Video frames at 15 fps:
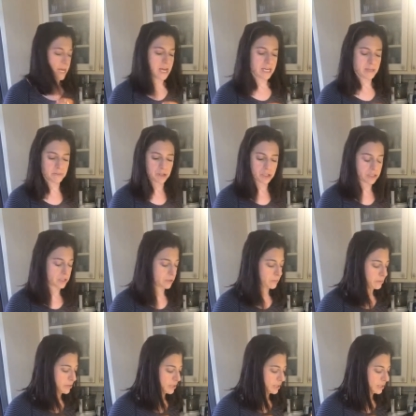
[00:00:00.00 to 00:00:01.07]
And I'm just going to
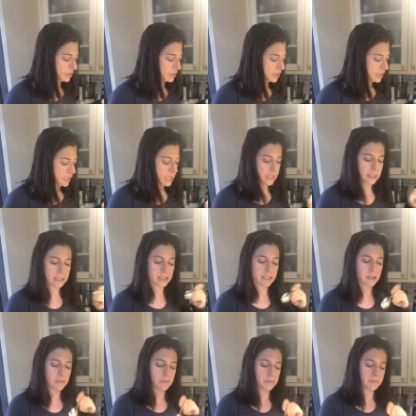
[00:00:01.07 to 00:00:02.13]
put a
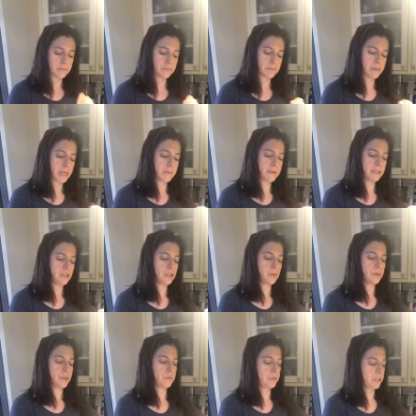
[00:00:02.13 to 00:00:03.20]
little, maybe 2
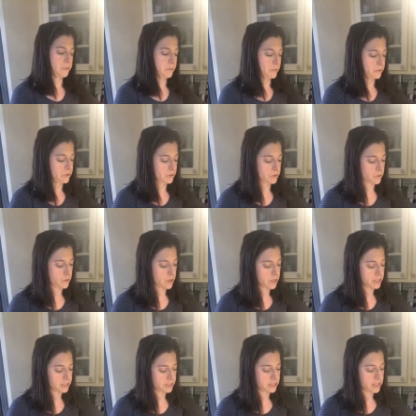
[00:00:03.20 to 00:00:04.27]
or 3 spoons of
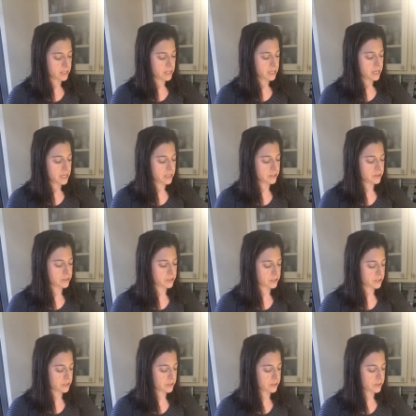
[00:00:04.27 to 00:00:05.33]
sauce, and you're going
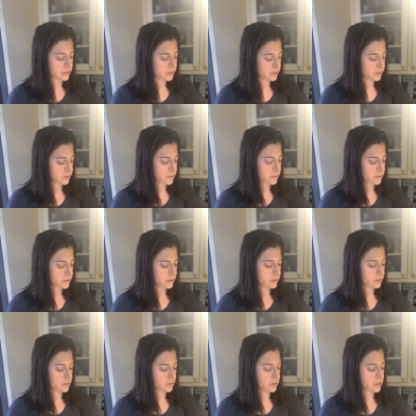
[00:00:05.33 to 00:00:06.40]
to,
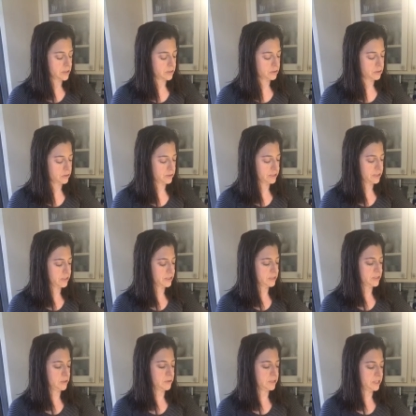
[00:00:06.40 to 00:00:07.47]

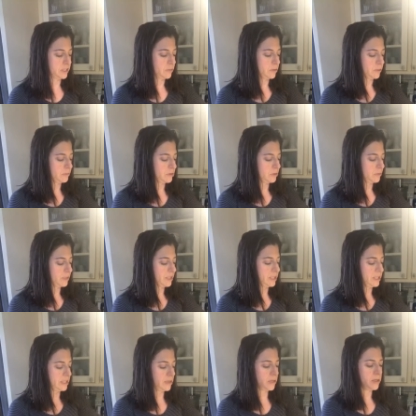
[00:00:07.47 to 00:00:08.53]
do you see what I'm doing
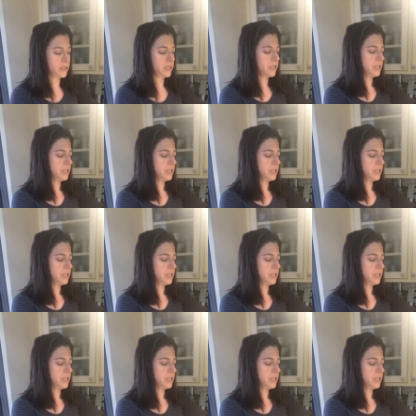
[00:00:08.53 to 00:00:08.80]
here?